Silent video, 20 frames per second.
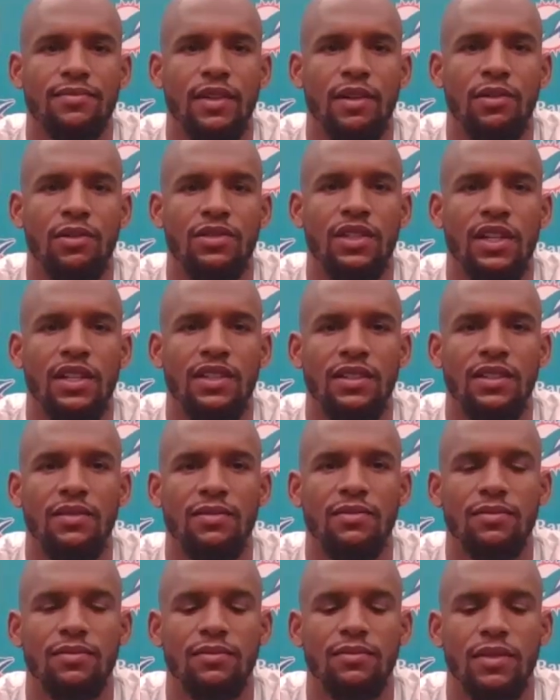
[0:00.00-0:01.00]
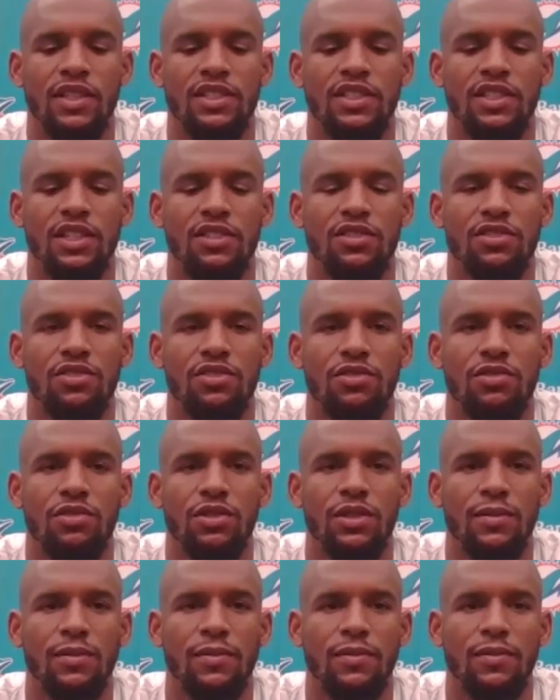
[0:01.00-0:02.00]
there was nothing much else to
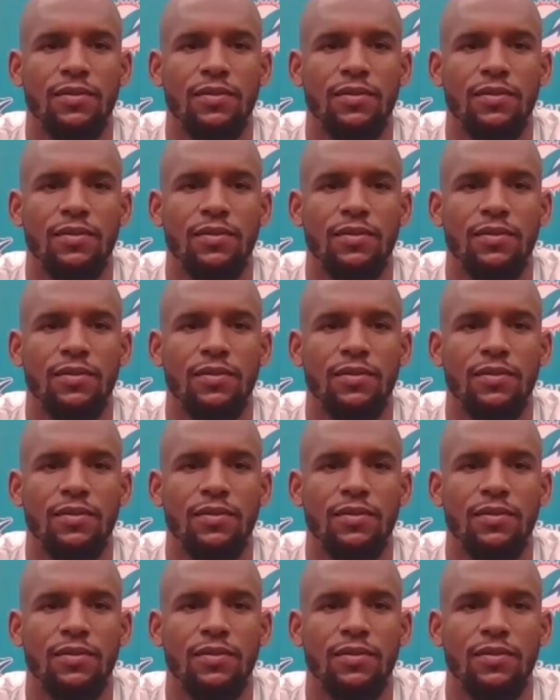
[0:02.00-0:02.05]
it.